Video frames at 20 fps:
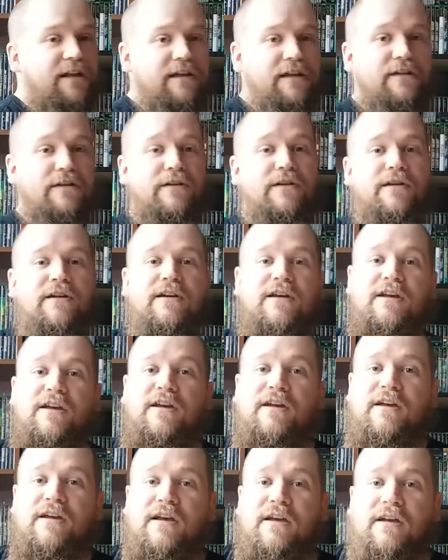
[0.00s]
later
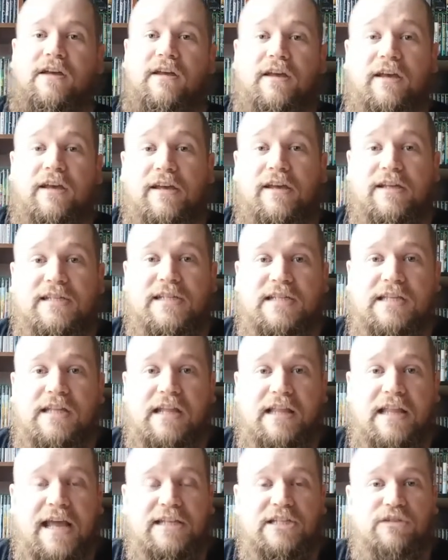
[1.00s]
is
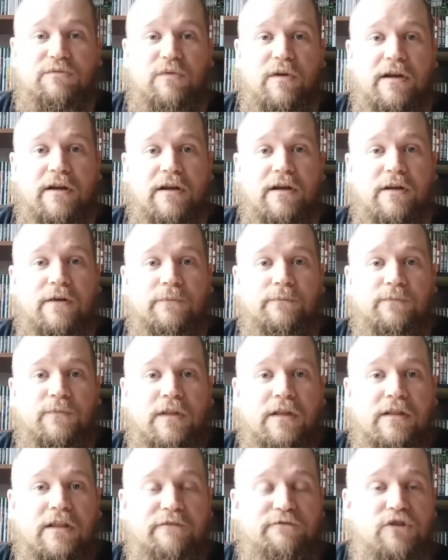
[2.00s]
that that's where
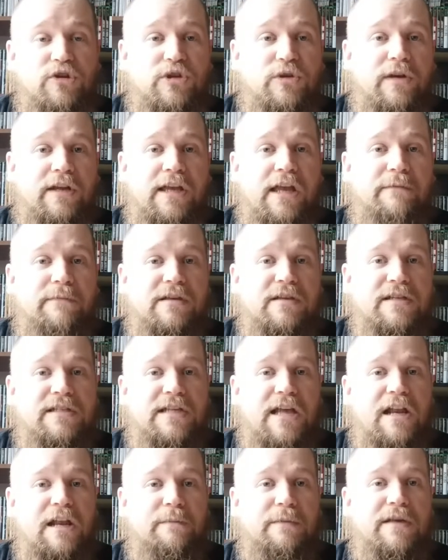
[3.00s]
the future gaming is
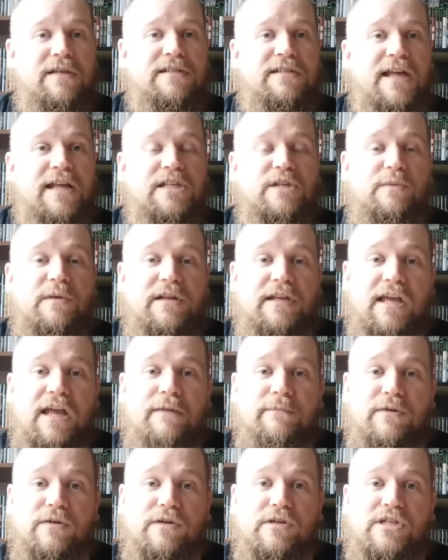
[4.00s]
heading because that's what
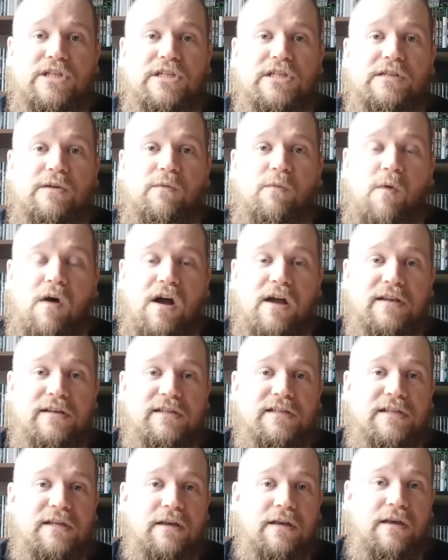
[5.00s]
gamers
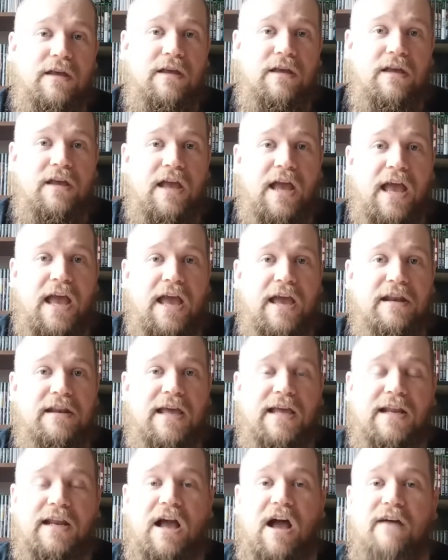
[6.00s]
want and
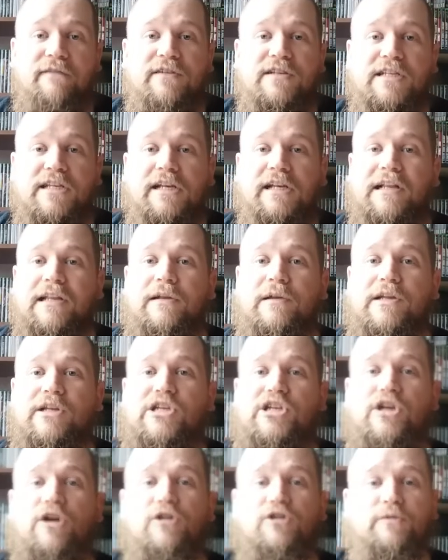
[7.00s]
that obviously clearly
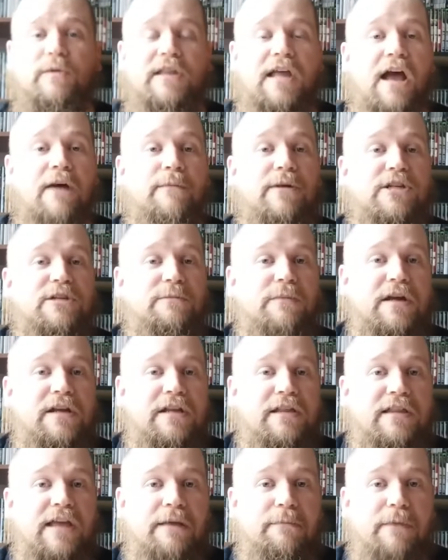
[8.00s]
shows with how much
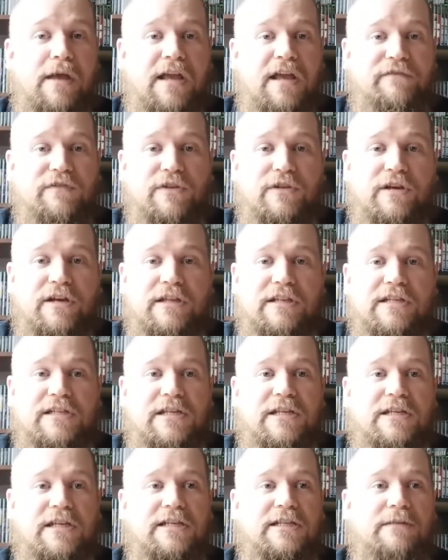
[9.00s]
money they make if you look in the
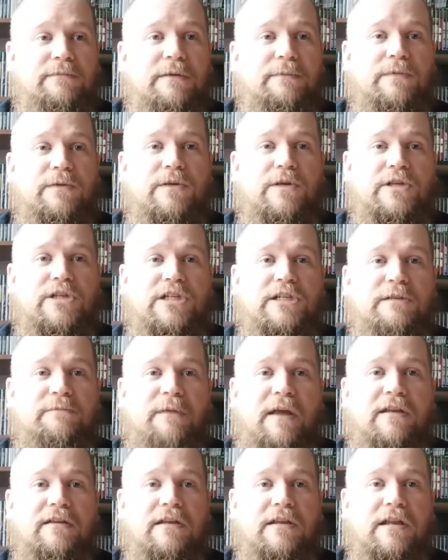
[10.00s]
statistics people are
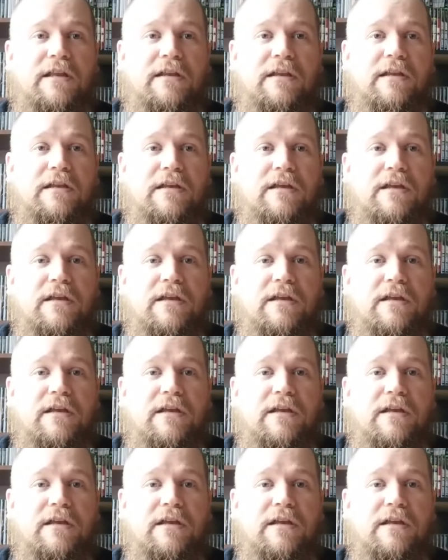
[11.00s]
spending